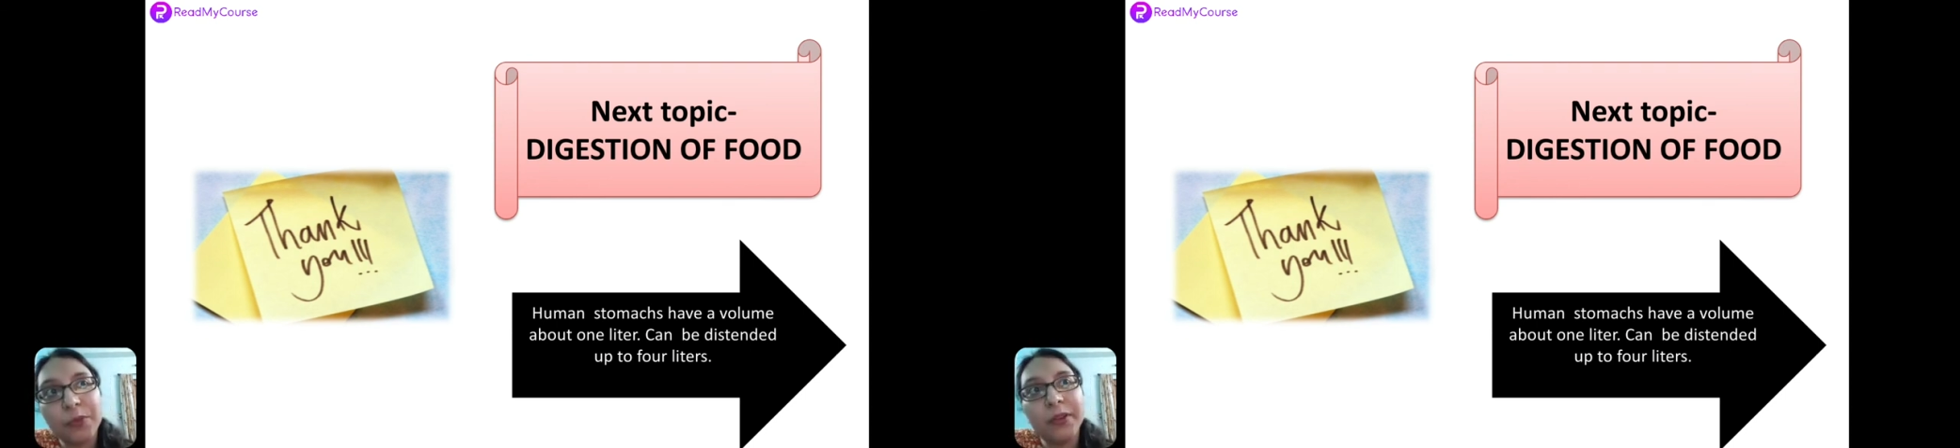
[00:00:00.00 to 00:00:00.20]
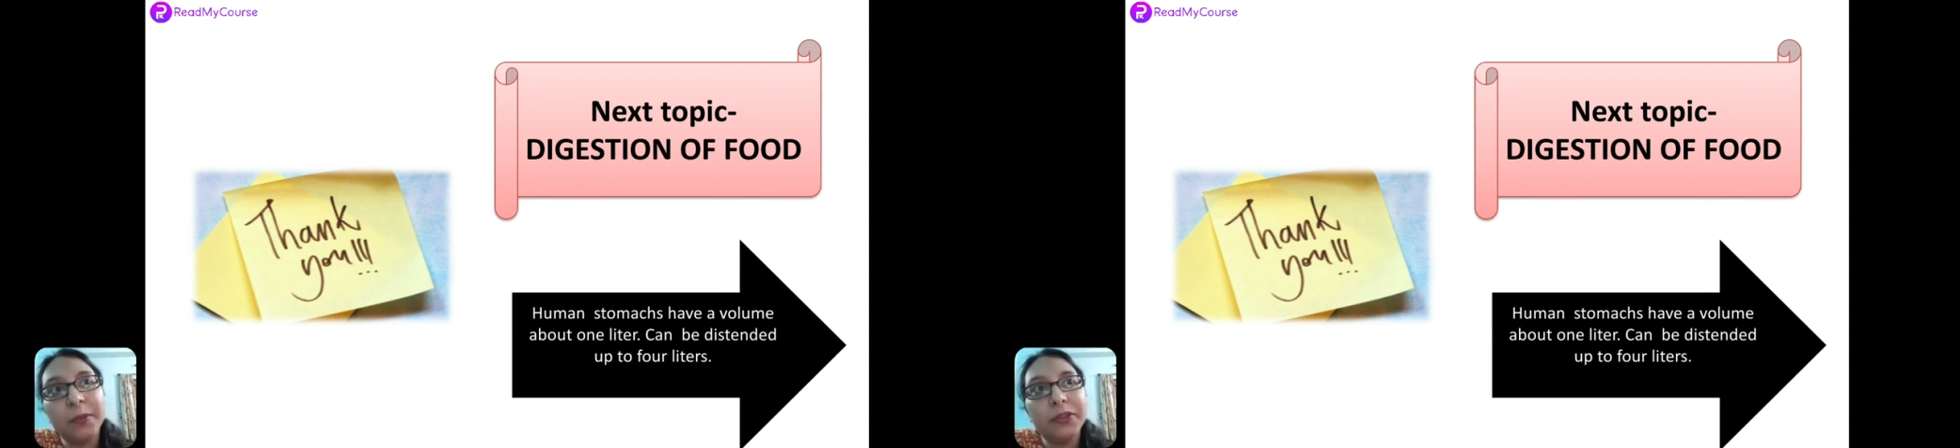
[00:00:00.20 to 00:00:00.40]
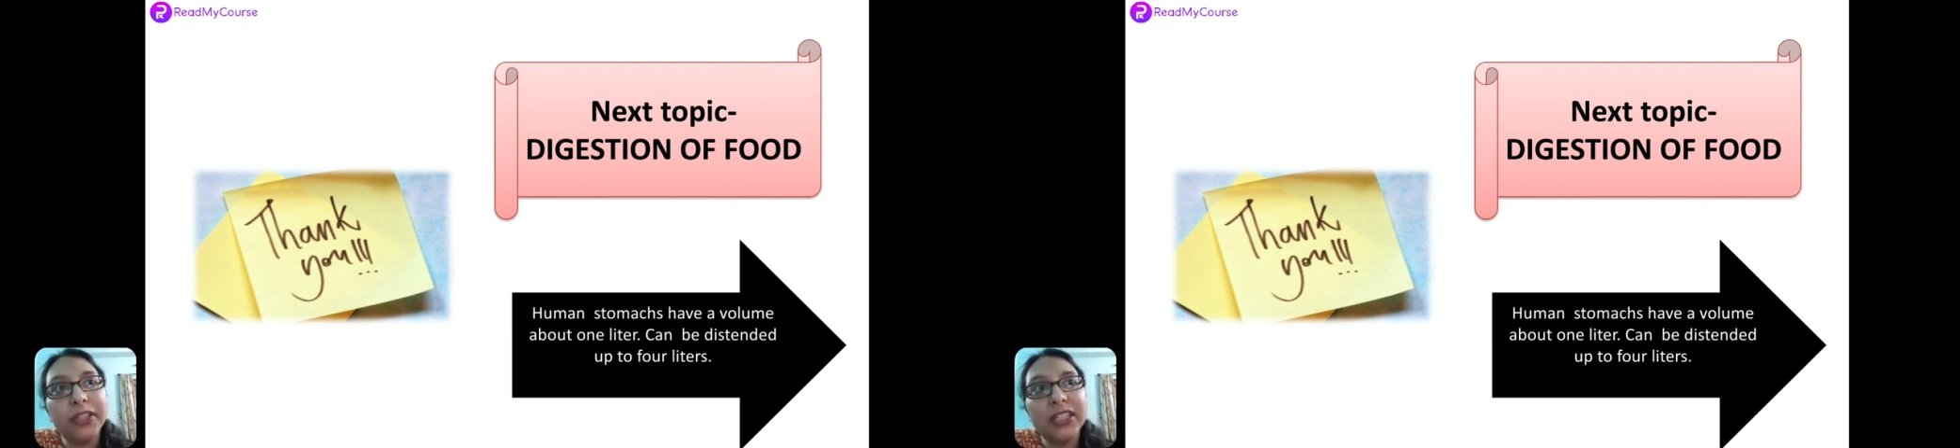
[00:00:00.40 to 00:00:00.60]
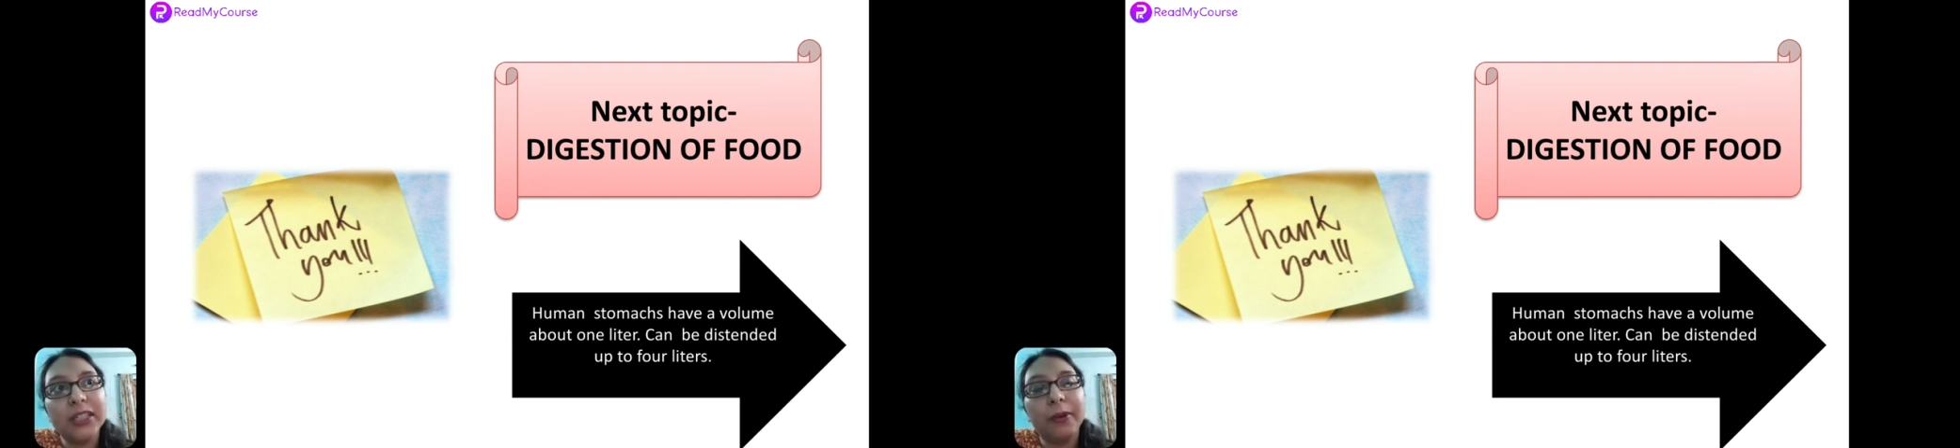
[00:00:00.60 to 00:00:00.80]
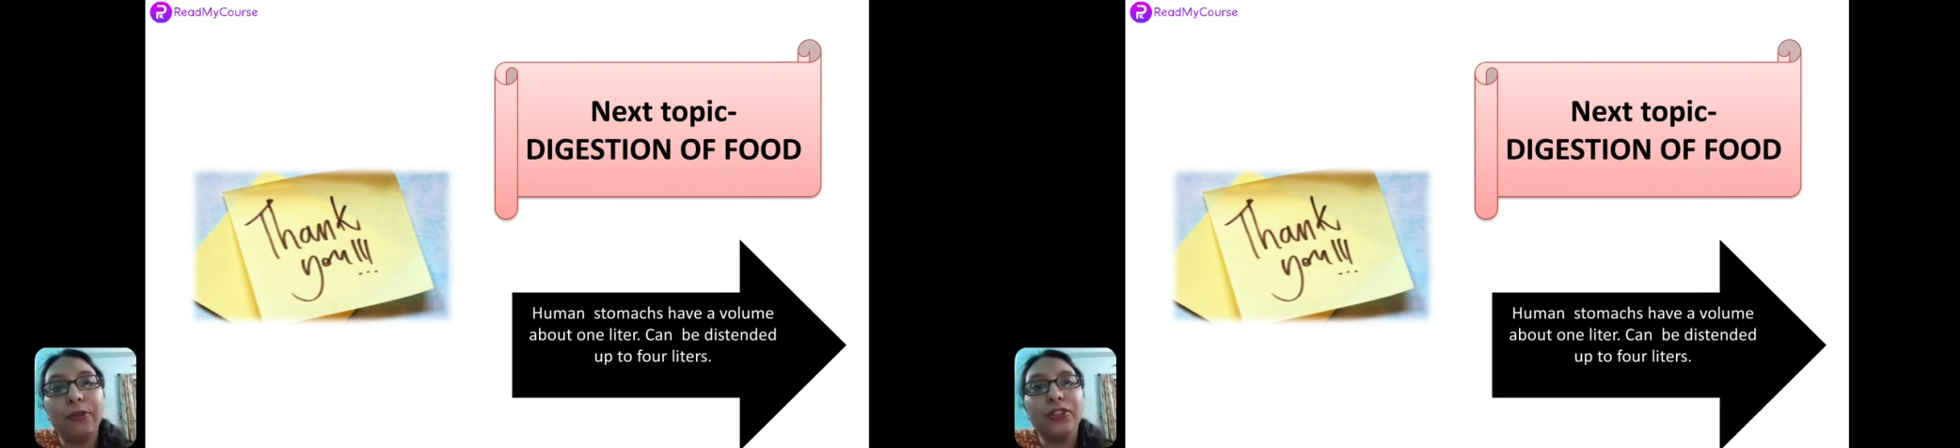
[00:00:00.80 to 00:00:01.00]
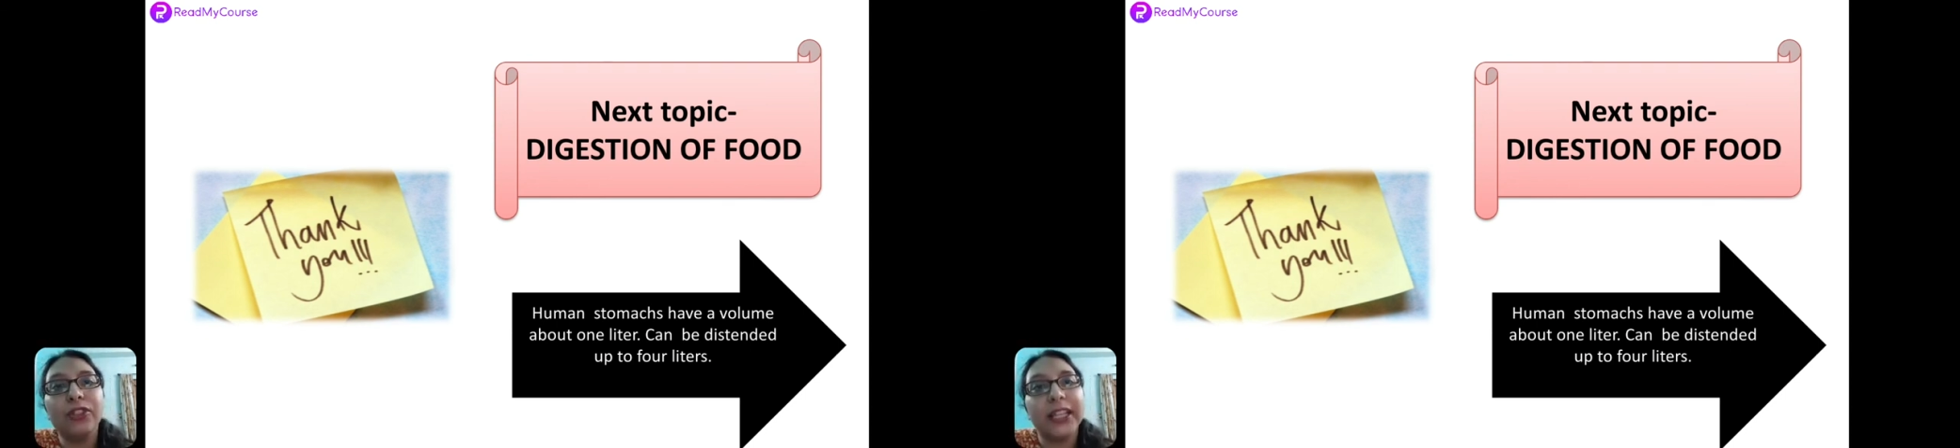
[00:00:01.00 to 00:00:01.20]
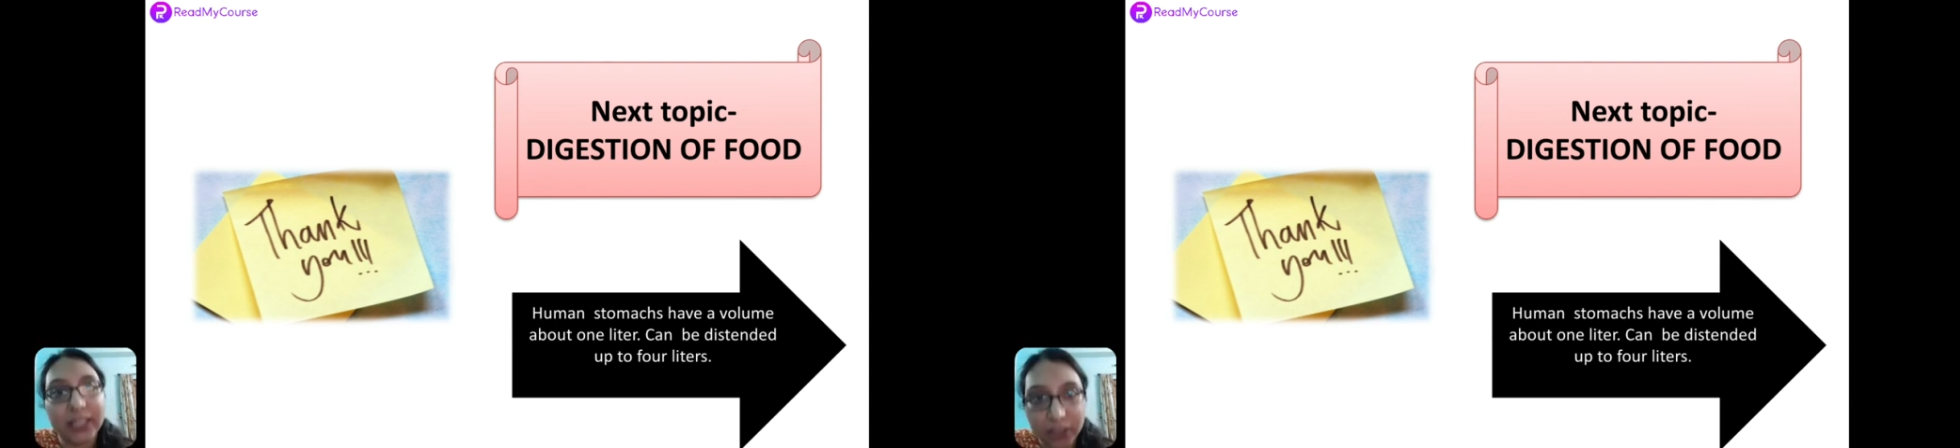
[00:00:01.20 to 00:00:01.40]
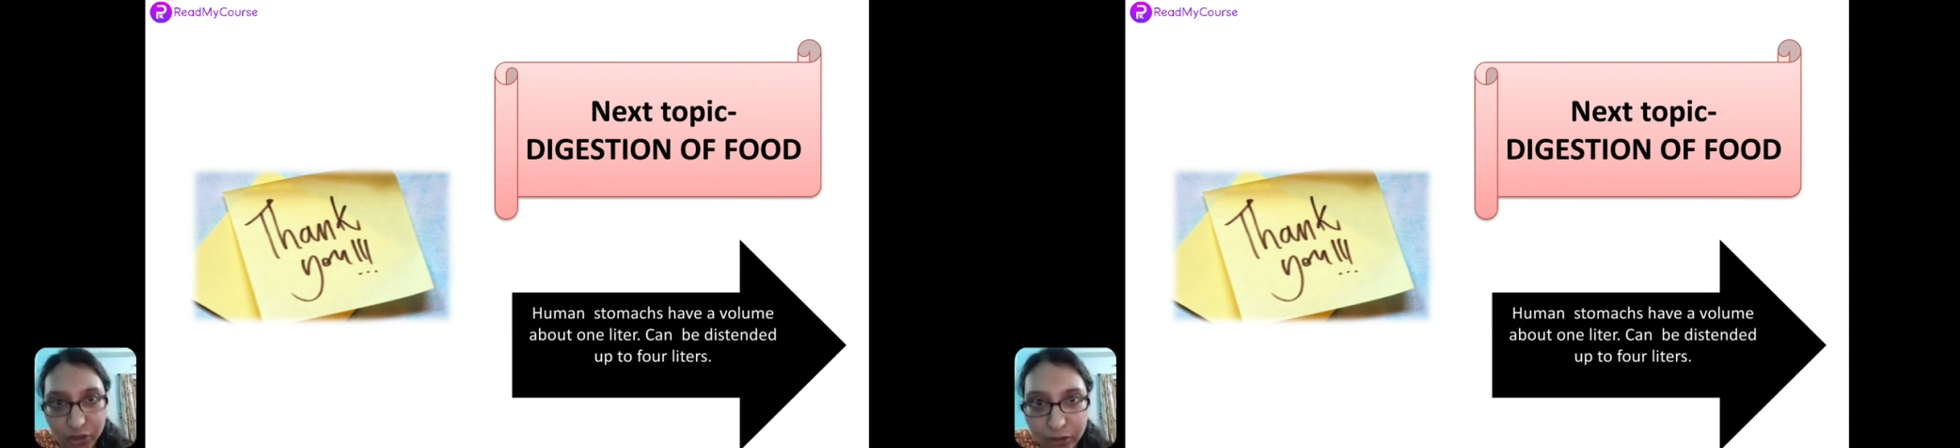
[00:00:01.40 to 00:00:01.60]
we will be reading about
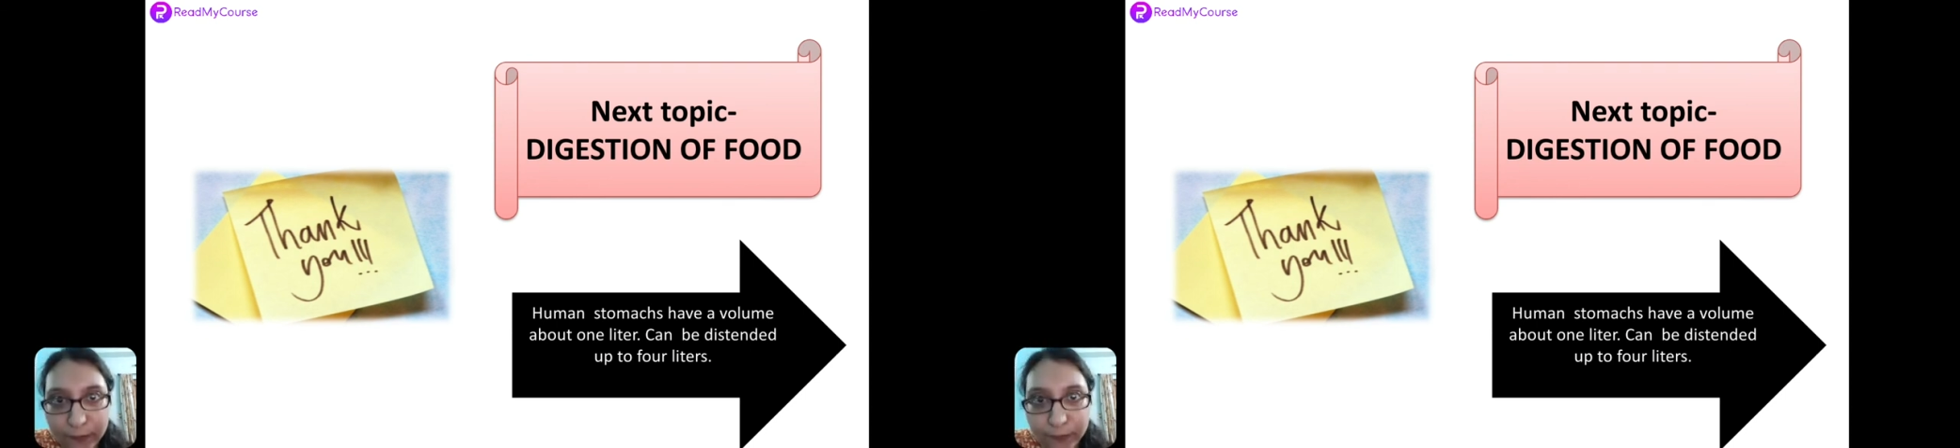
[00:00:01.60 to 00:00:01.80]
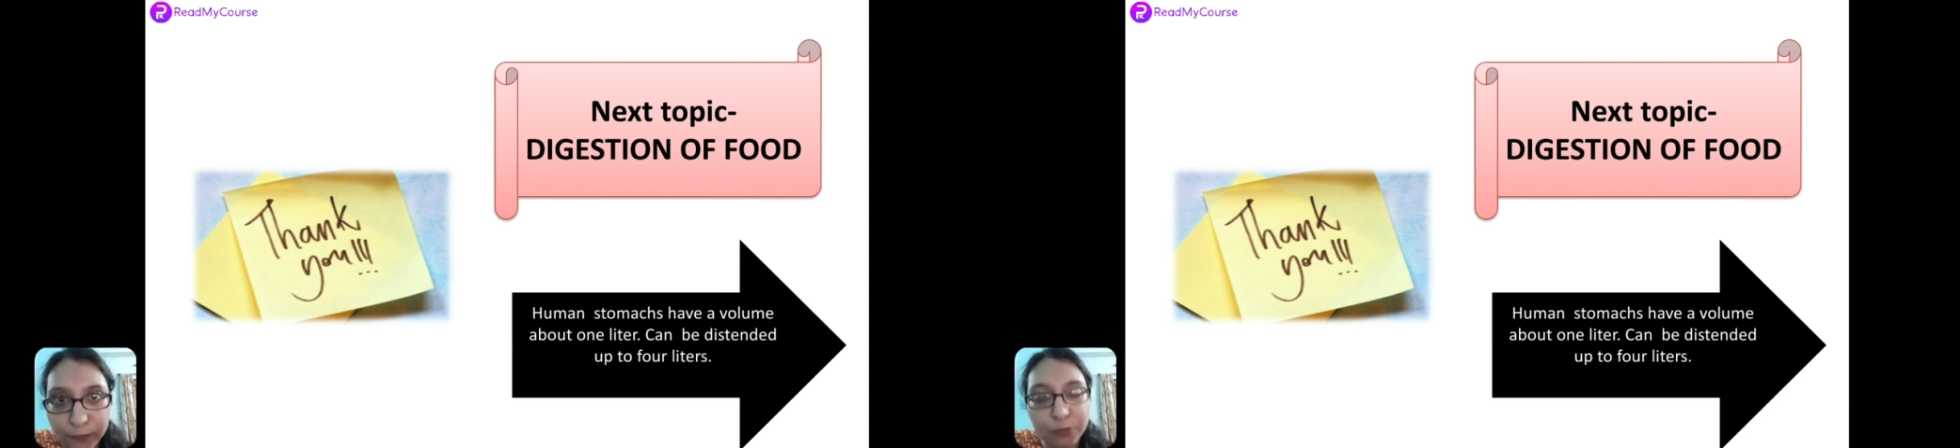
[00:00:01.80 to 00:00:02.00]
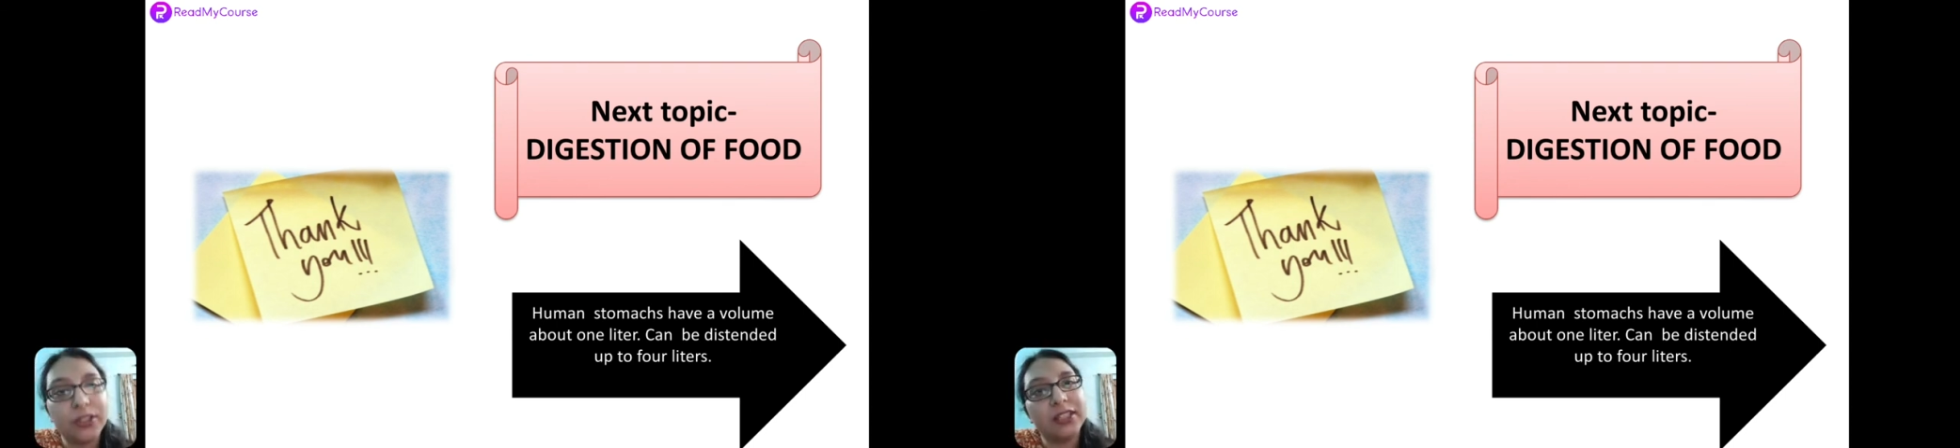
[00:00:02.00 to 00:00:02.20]
digestion of food,